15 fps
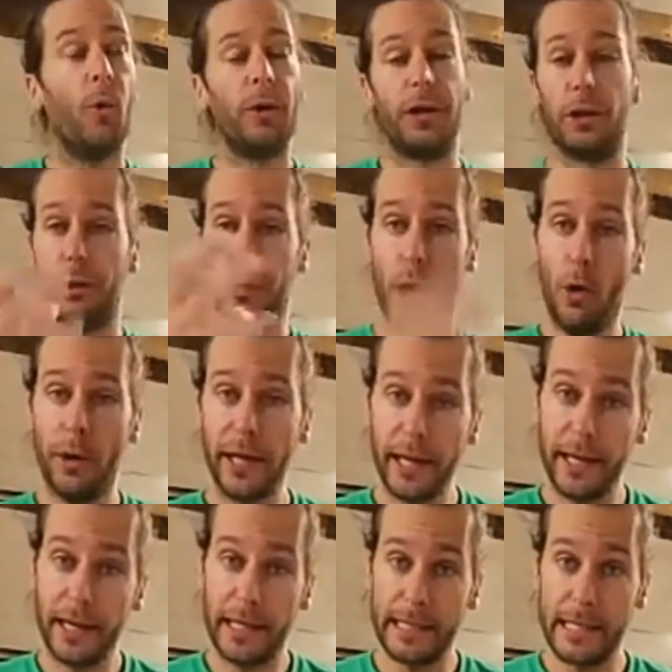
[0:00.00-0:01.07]
When you're loading
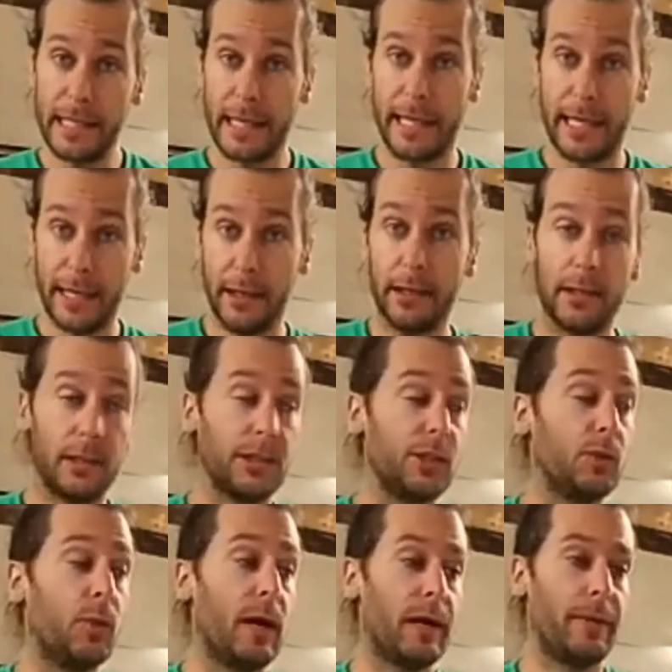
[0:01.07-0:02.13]
it into the kiln,
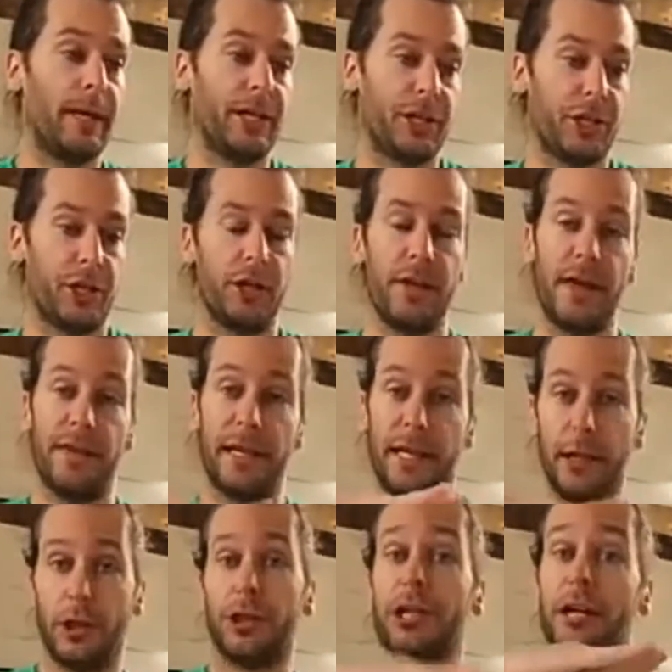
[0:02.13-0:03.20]
you want to make sure that the
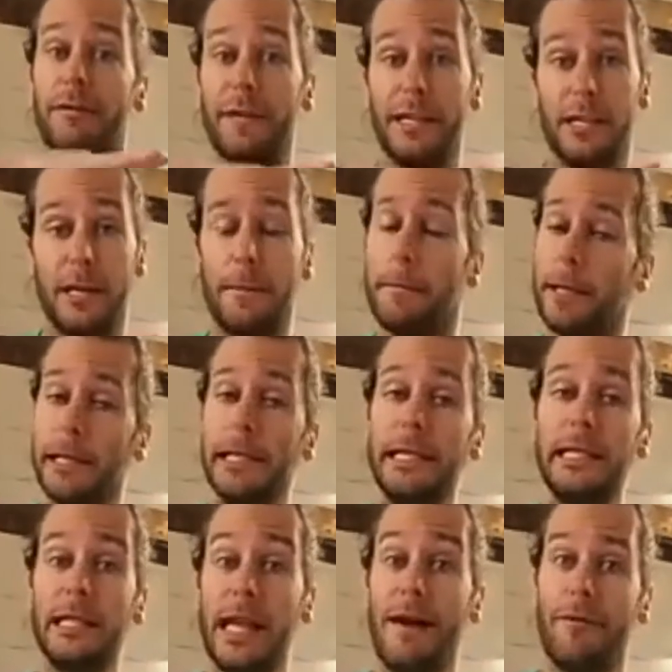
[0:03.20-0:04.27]
kiln shelf is
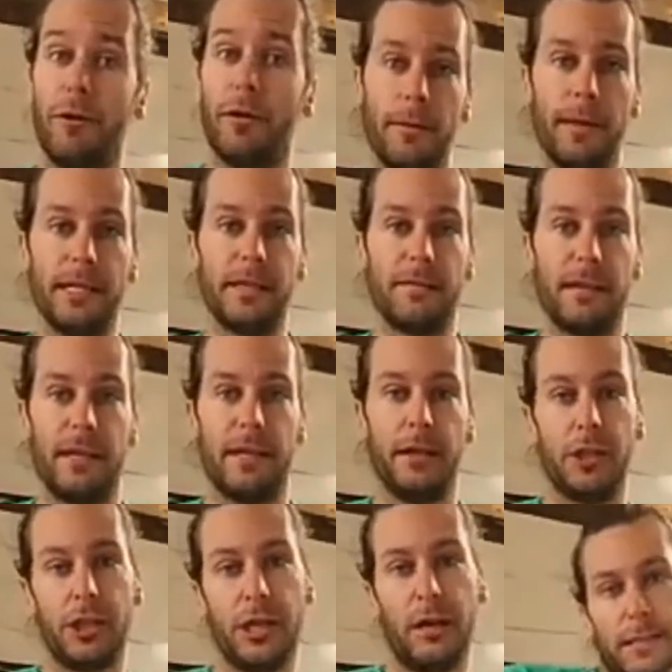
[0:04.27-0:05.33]
completely level, because if the
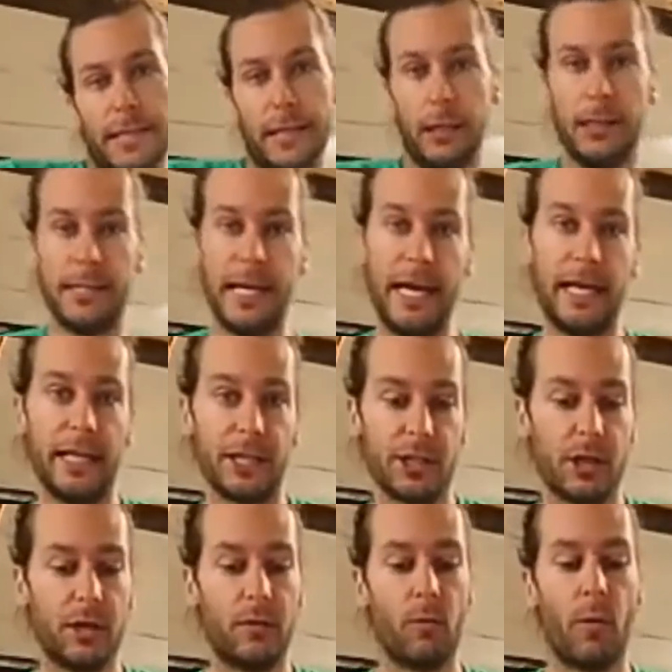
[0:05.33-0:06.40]
kiln shelf tilts any
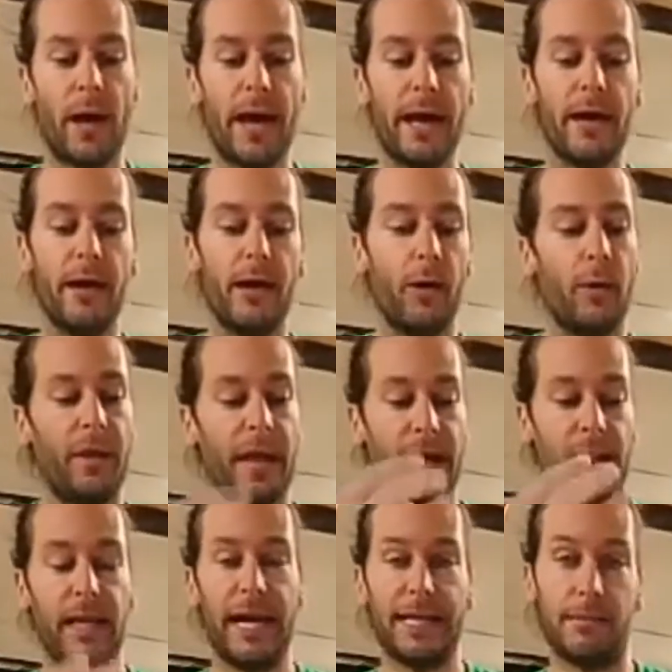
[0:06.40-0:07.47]
certain way, when
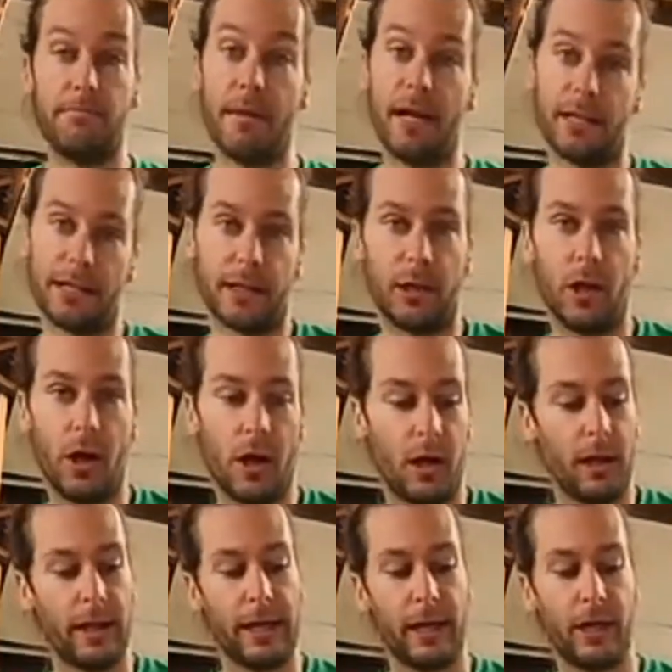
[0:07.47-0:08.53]
that glass melts, it'll
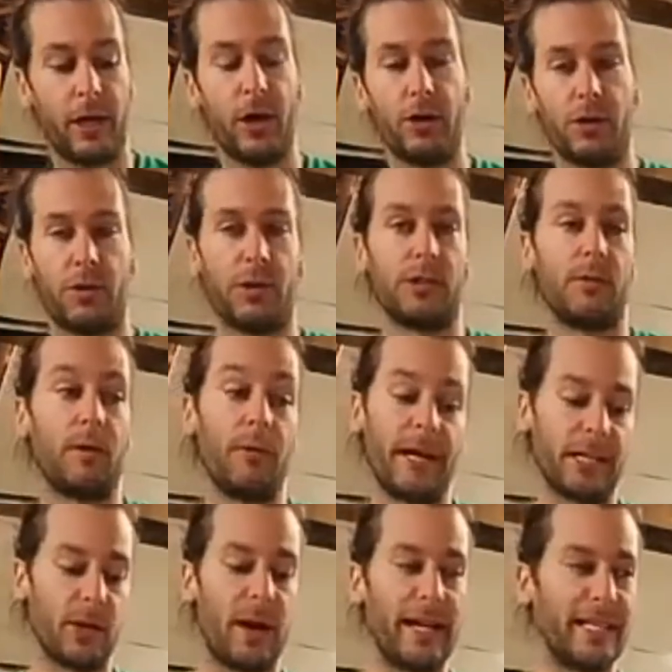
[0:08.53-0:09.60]
all like go towards one
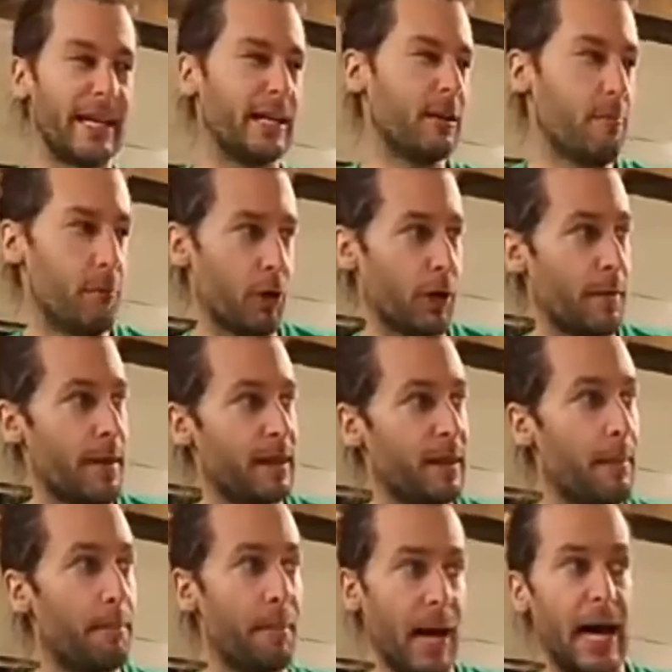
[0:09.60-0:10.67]
way. So I tend to put them at
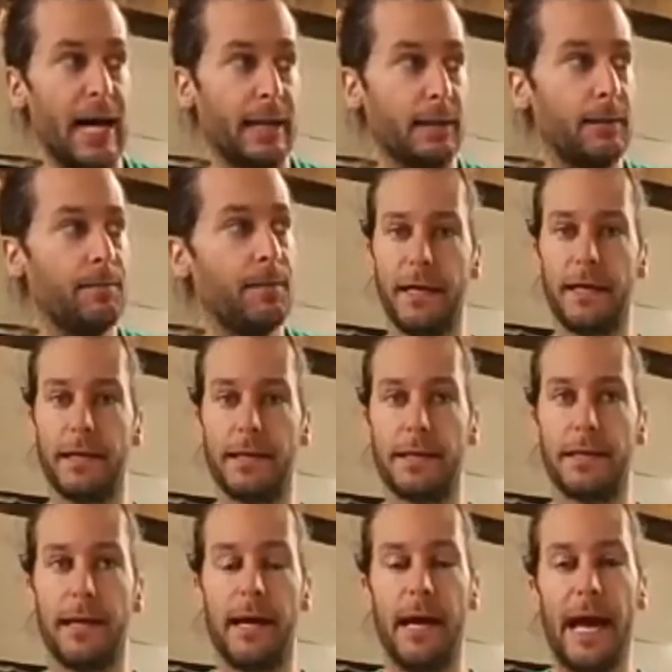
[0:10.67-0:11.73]
the bottom
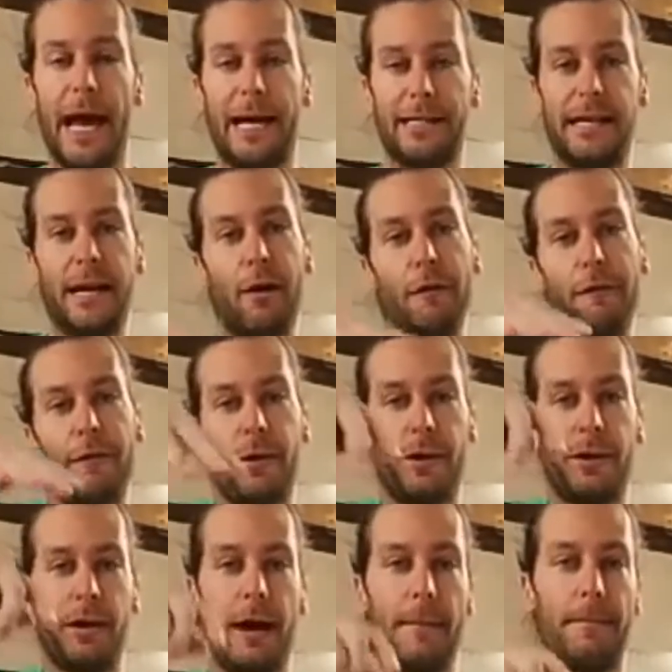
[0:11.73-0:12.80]
because as I go
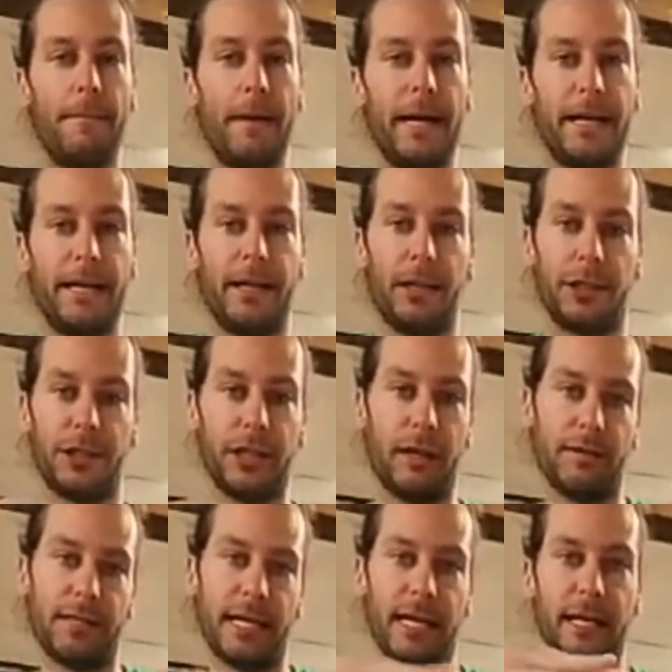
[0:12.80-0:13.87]
further up, my kiln
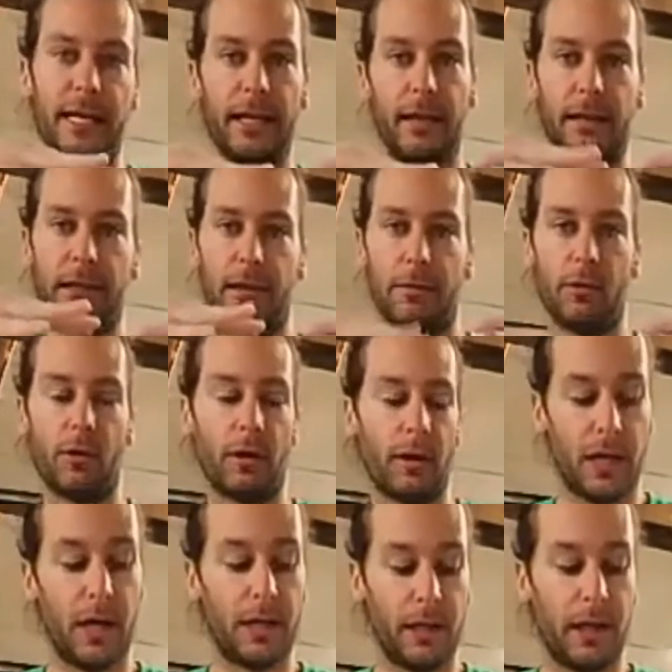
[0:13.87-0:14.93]
shelves tend to get a little
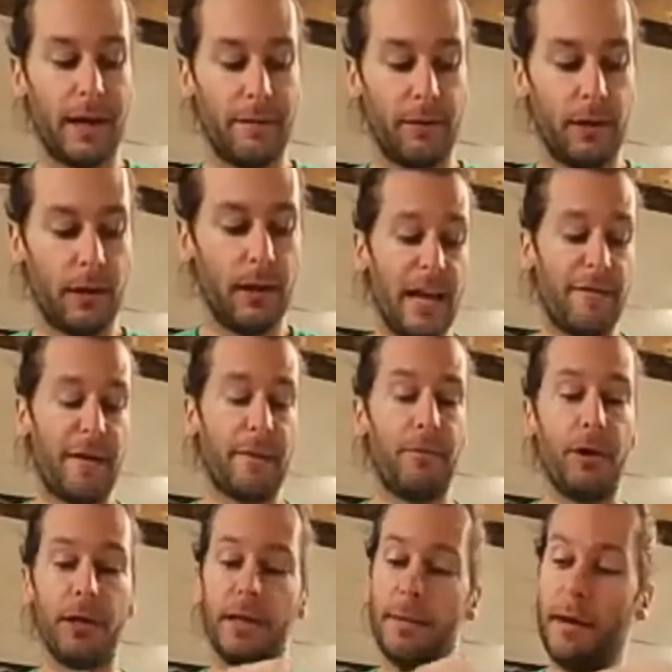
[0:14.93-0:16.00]
more unlevel. If I
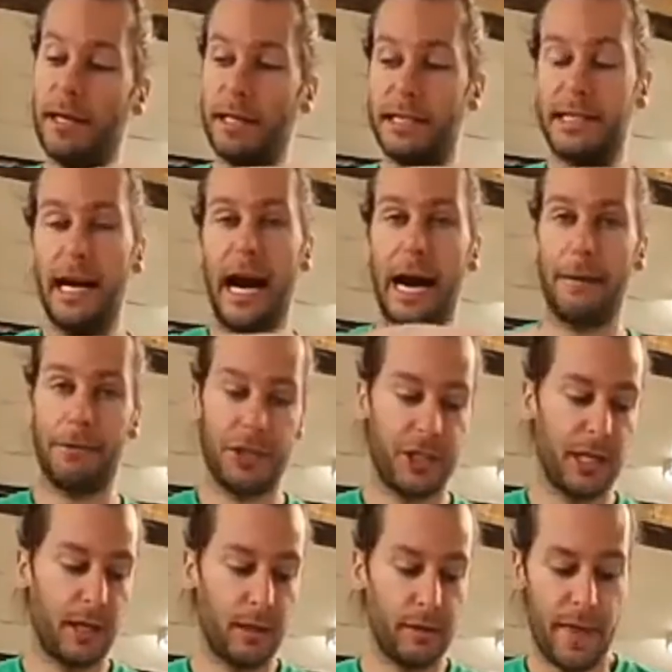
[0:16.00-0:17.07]
put them at the top
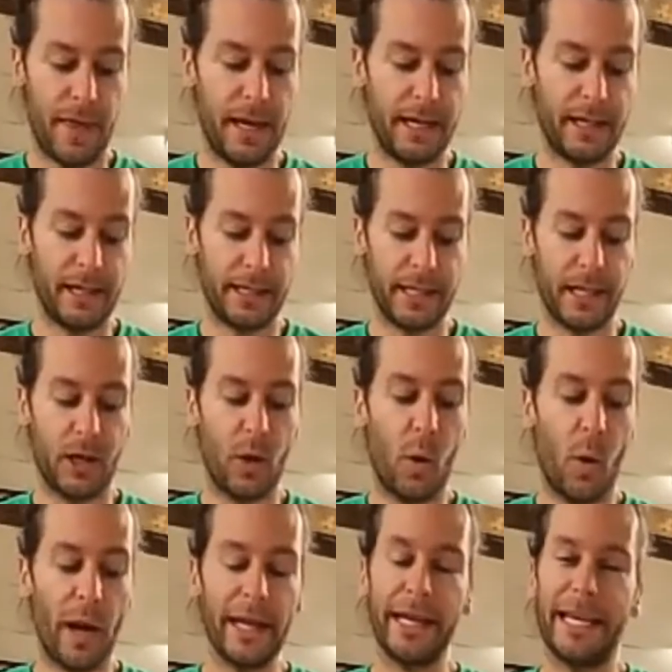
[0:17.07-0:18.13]
shelf, then it doesn't
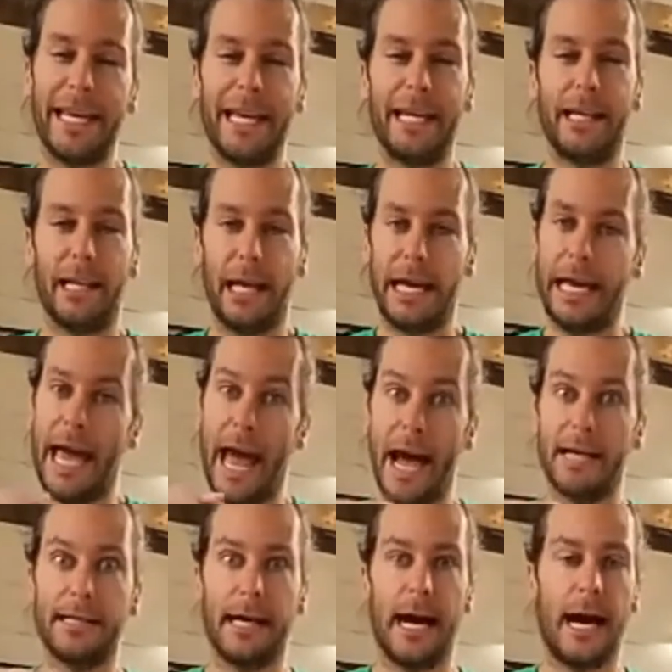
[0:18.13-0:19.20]
quite get like
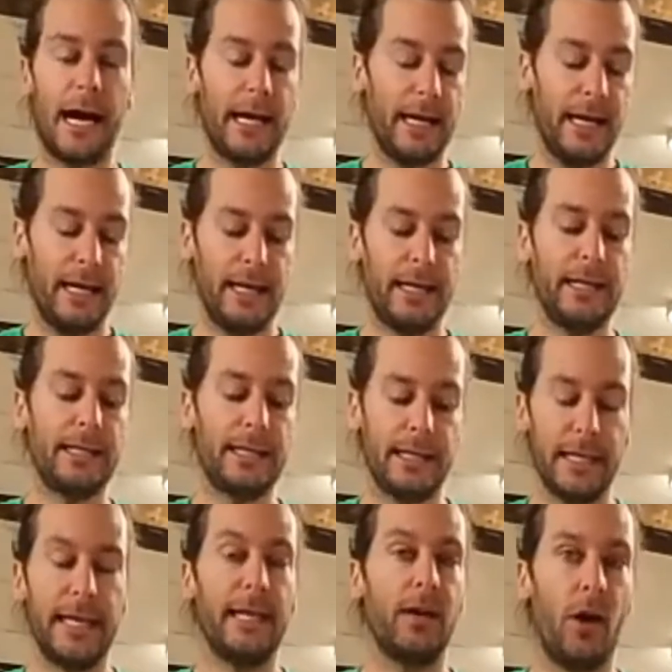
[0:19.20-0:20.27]
as hot, and it needs
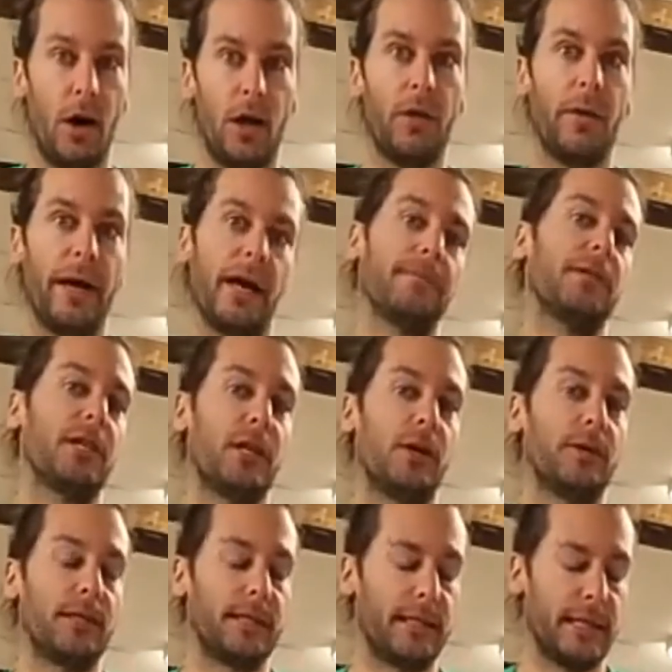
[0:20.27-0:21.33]
to get all the way up to
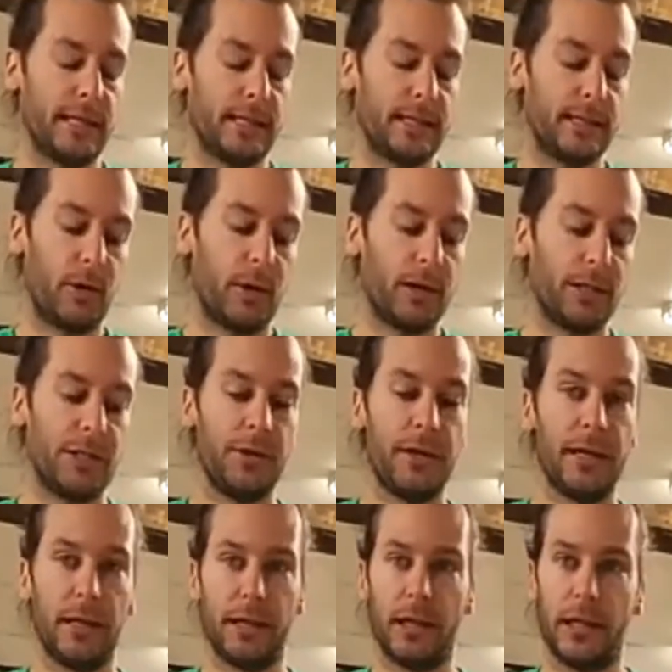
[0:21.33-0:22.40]
cone 6, or else you
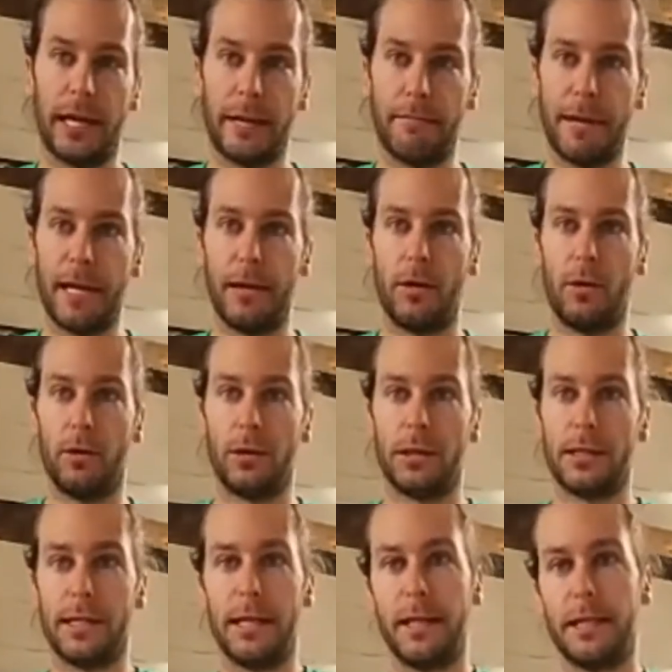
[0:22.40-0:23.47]
get little like
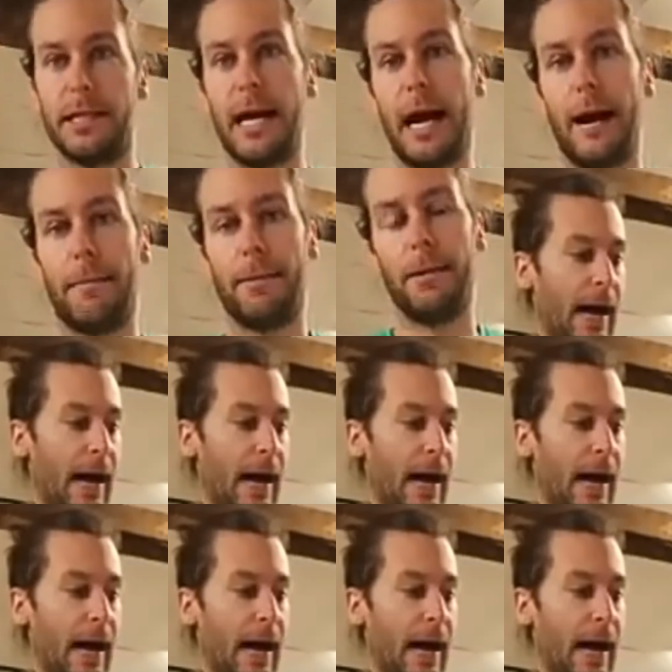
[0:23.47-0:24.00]
pinholes in the top.